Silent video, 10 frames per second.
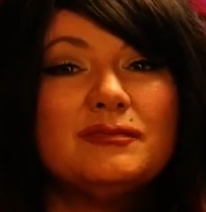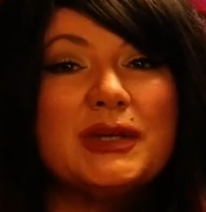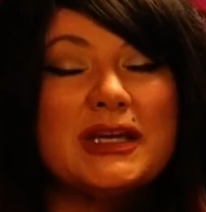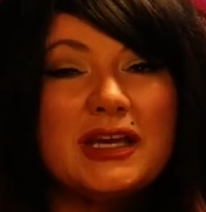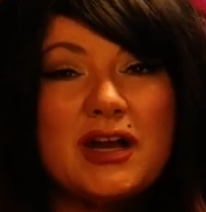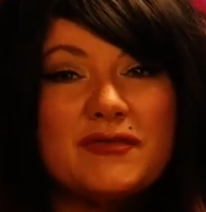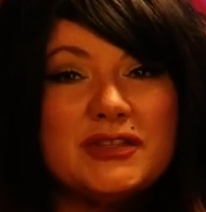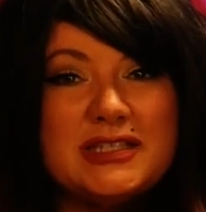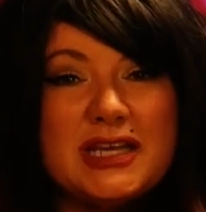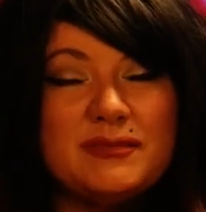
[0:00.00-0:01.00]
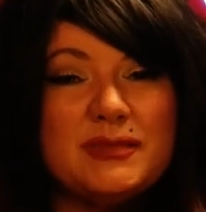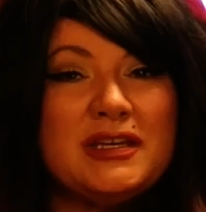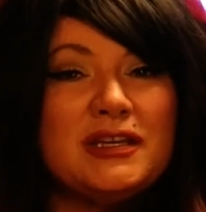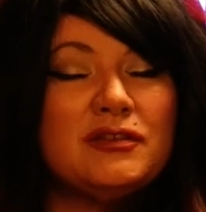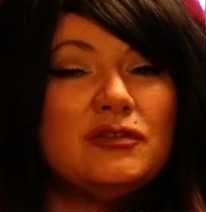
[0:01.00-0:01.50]
picking off the dead
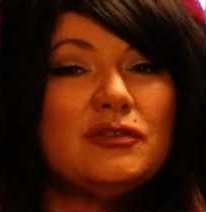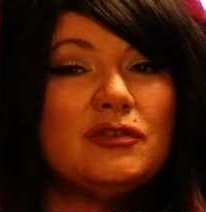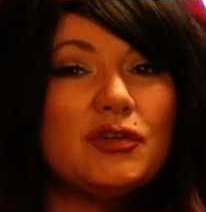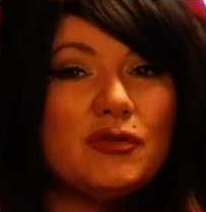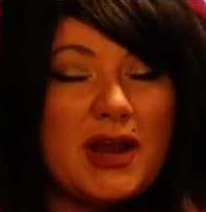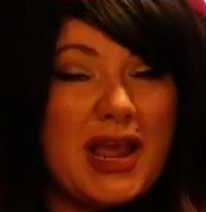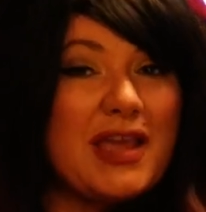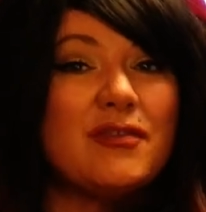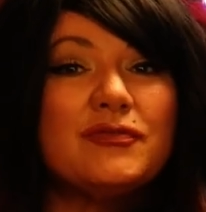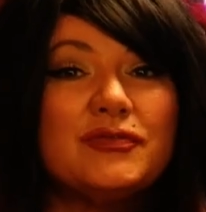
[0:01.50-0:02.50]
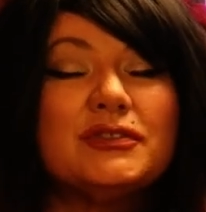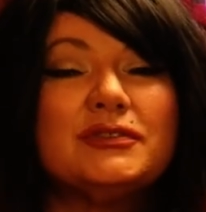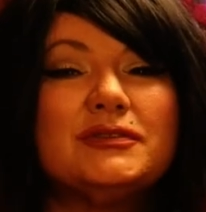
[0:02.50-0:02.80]
meat in the grave.